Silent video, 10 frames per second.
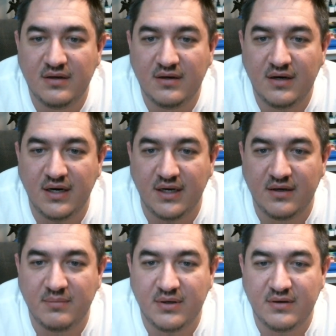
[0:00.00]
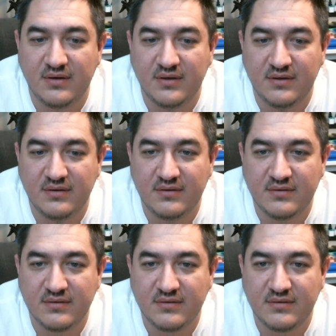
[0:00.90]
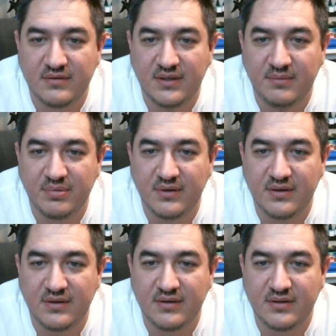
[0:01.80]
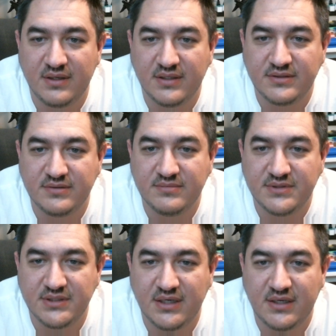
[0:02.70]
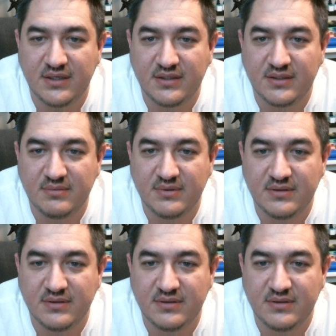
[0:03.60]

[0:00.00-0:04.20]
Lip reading: All right, come on. New printer, custom job.